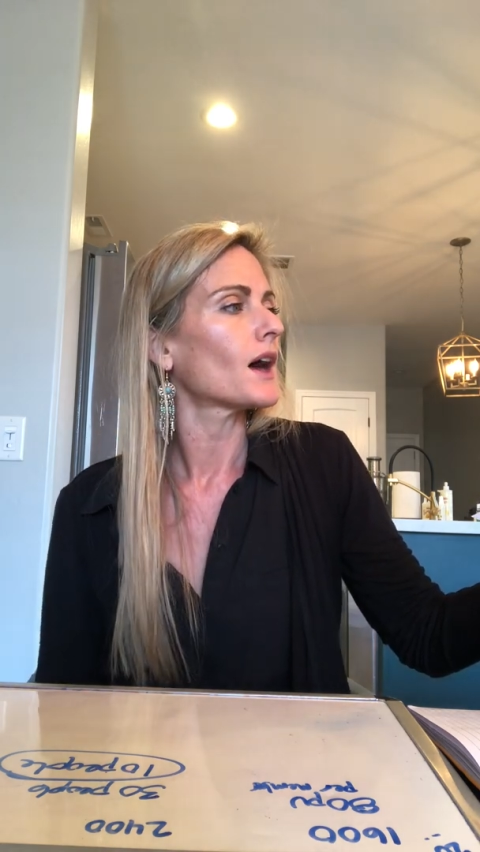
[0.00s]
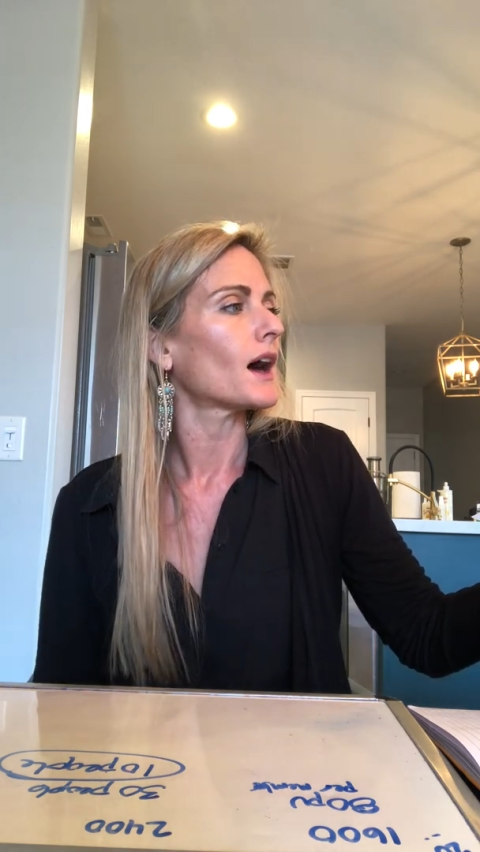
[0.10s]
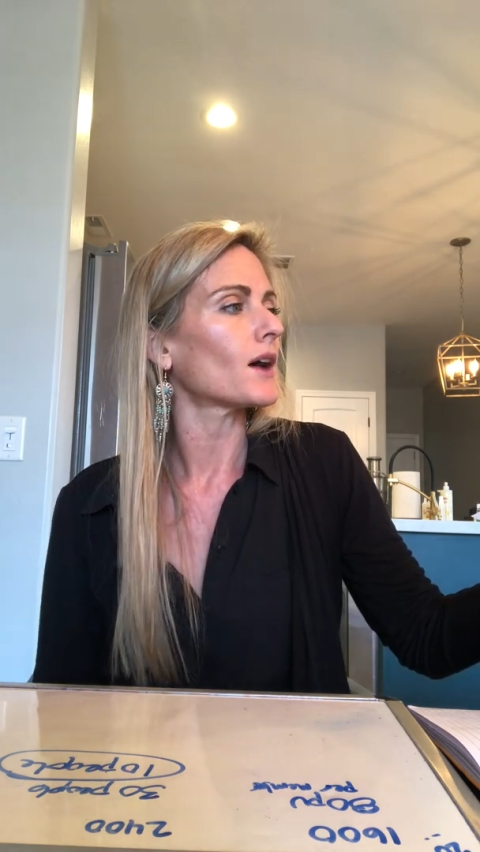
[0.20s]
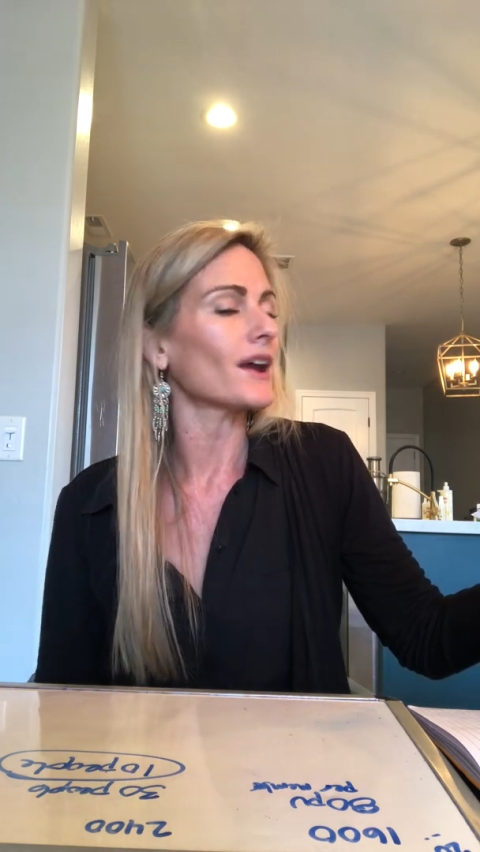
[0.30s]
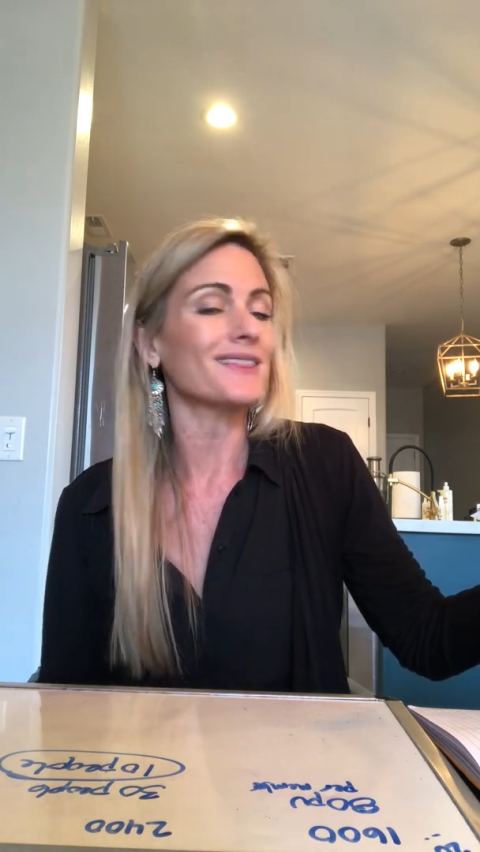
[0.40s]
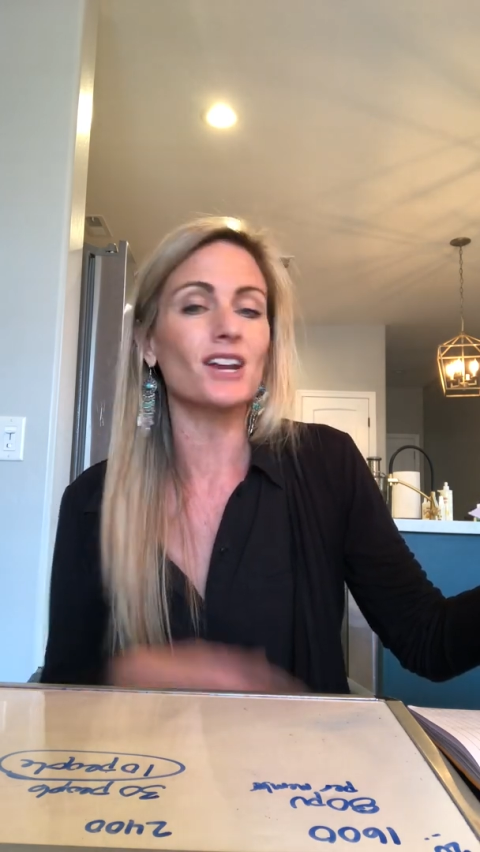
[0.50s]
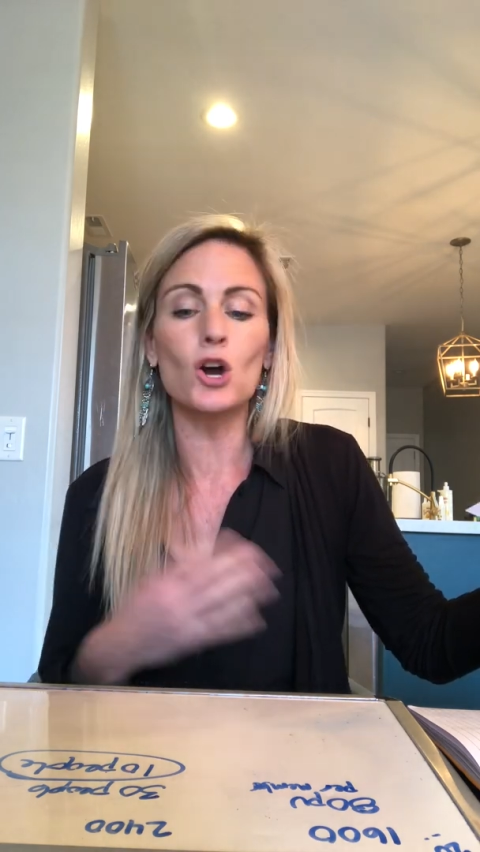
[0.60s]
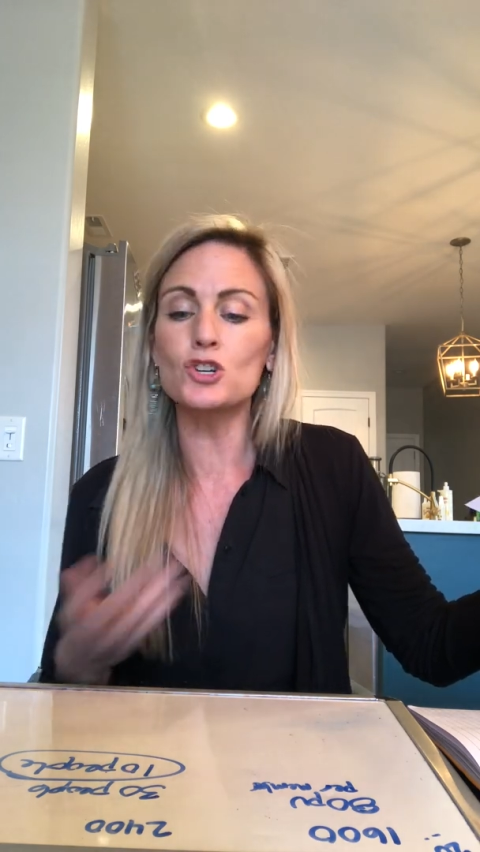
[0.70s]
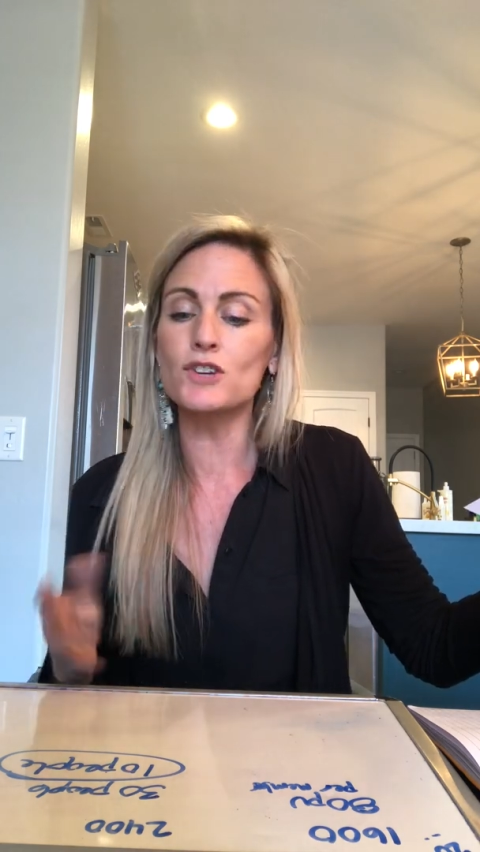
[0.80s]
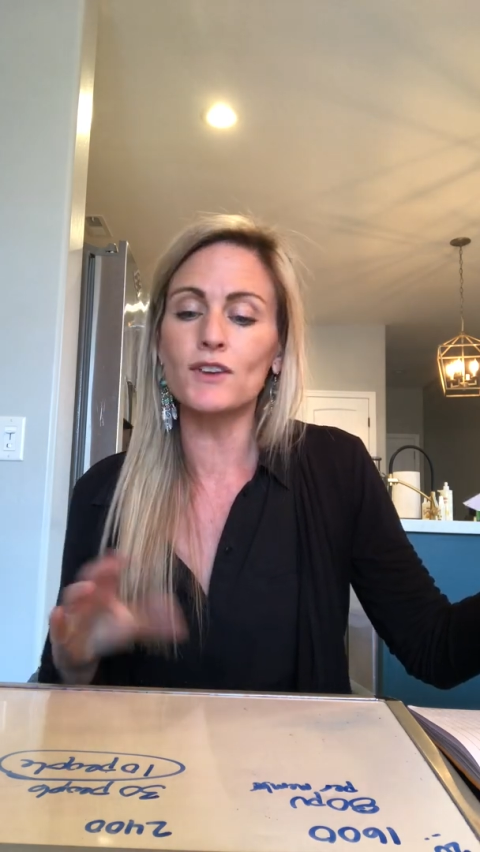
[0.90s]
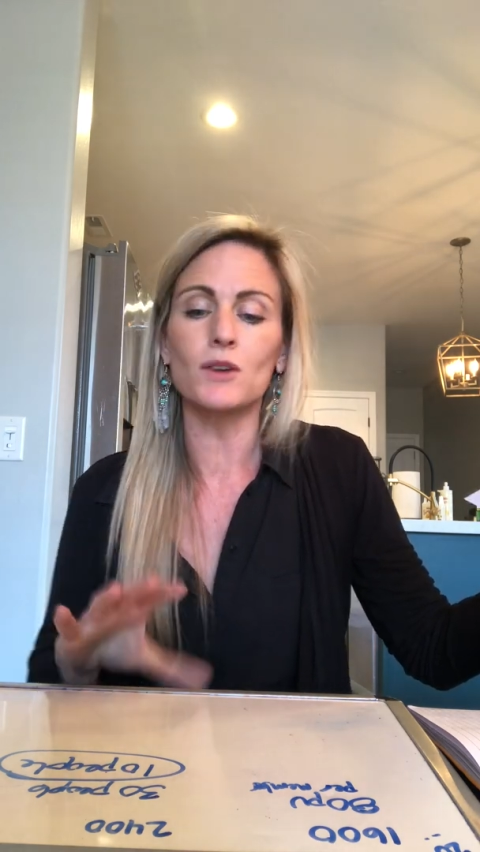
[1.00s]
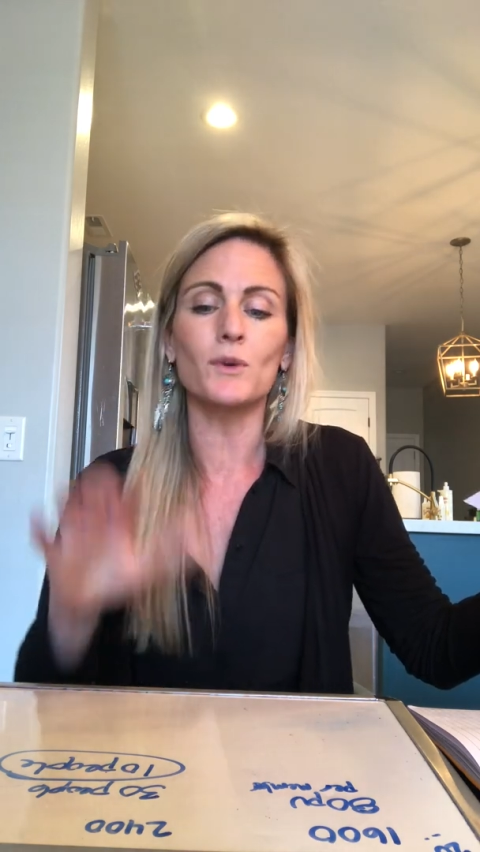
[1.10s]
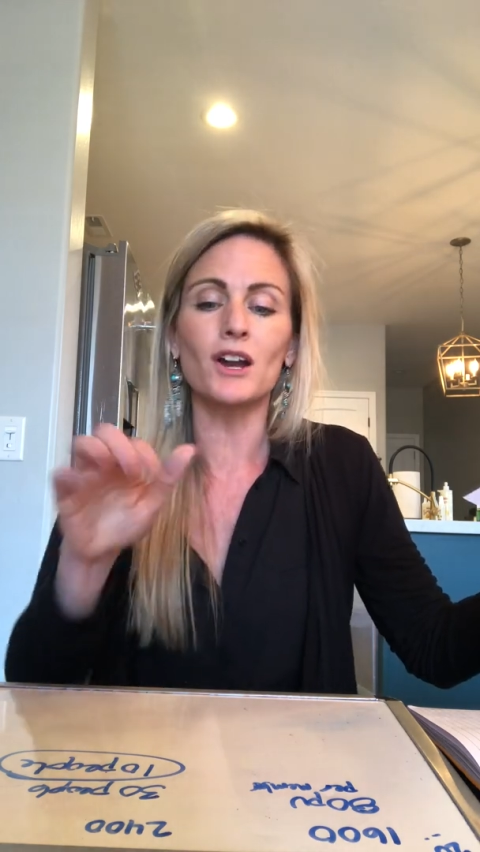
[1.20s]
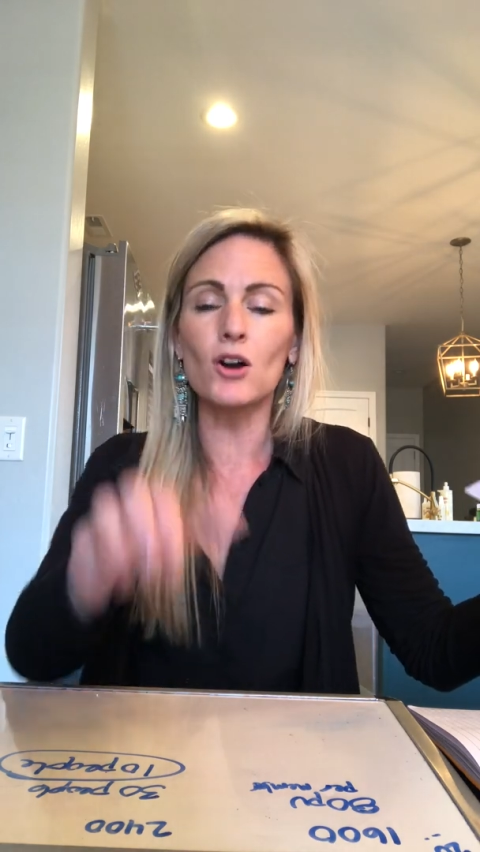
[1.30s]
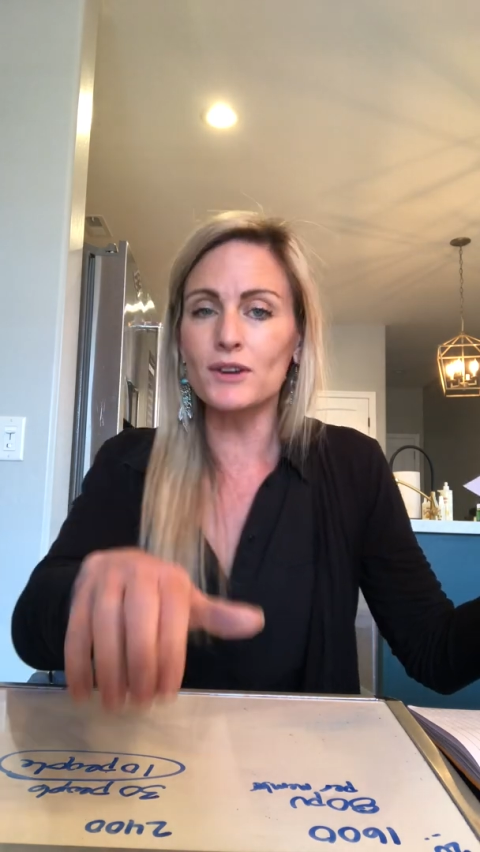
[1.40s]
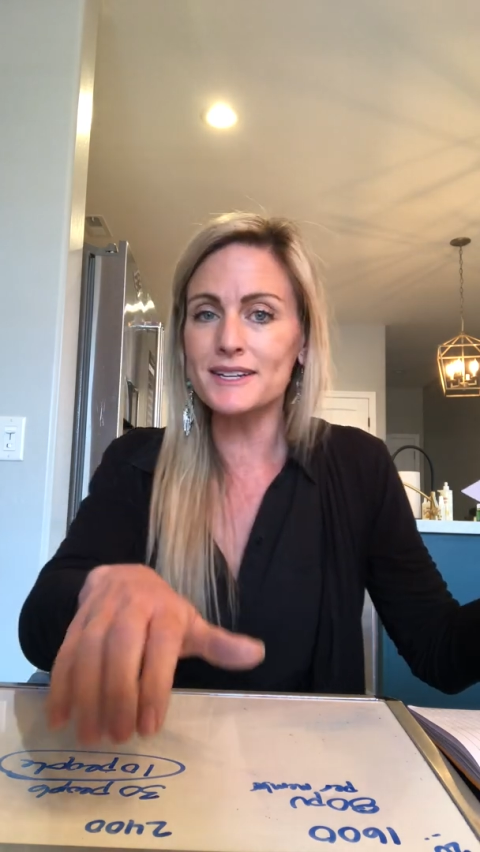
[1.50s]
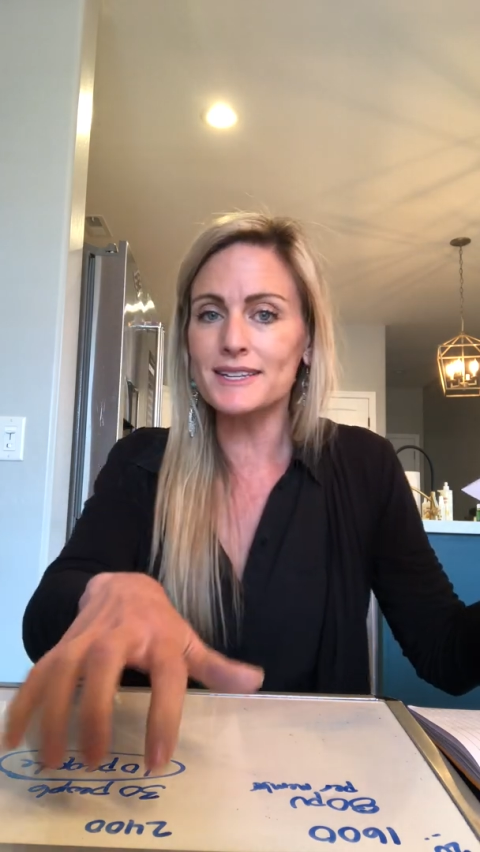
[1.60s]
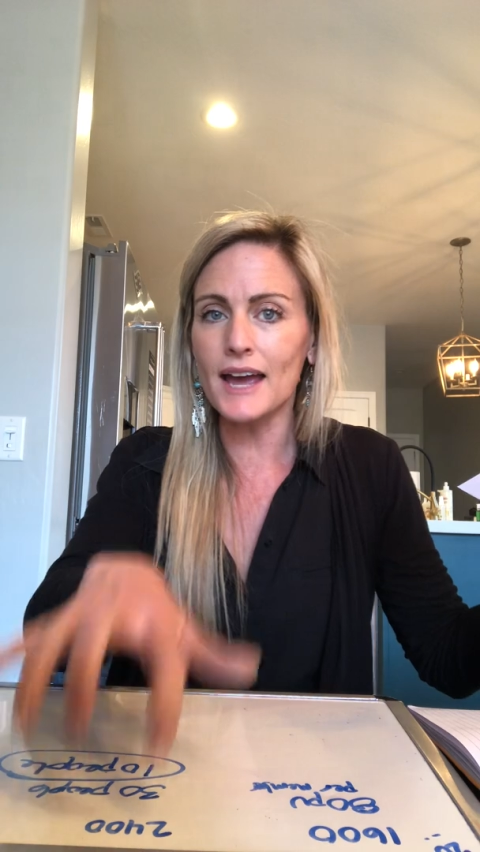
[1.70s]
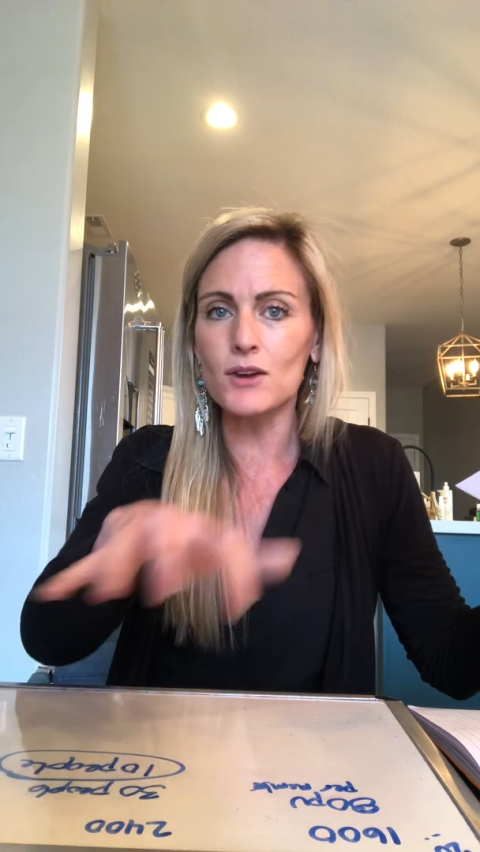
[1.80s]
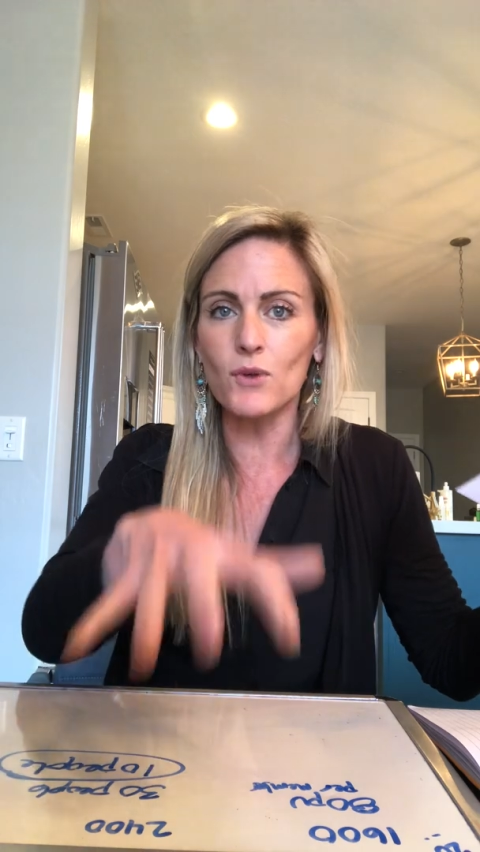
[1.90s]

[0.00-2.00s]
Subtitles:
All right, then OGV. We'd already decided